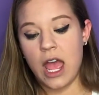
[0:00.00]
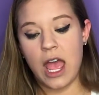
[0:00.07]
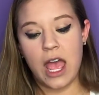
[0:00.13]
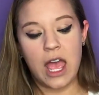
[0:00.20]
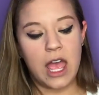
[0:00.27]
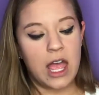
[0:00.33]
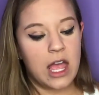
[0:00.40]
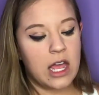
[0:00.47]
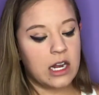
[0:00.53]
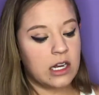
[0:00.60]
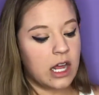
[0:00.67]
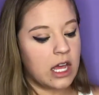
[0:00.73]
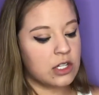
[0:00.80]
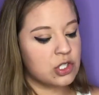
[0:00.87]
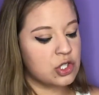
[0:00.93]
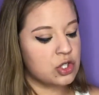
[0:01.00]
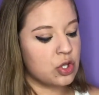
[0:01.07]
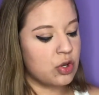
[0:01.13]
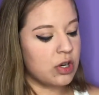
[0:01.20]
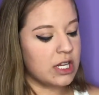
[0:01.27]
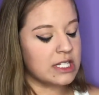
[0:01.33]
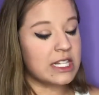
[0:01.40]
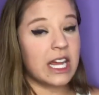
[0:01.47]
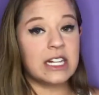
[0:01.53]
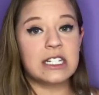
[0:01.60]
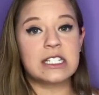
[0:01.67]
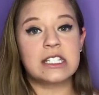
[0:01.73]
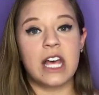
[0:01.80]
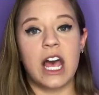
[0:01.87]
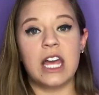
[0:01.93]
and as soon as I
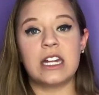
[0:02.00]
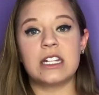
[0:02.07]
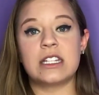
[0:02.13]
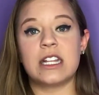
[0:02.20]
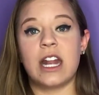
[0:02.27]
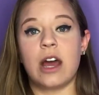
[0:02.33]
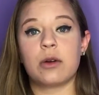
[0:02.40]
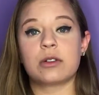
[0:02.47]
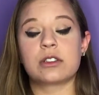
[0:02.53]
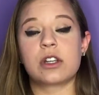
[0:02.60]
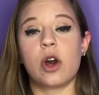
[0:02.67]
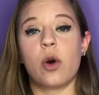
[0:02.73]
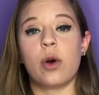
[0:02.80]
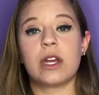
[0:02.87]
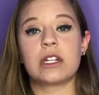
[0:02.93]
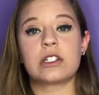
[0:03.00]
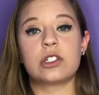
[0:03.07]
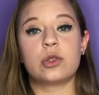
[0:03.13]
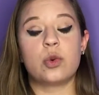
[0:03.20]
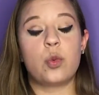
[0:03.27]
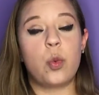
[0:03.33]
decided that I was going to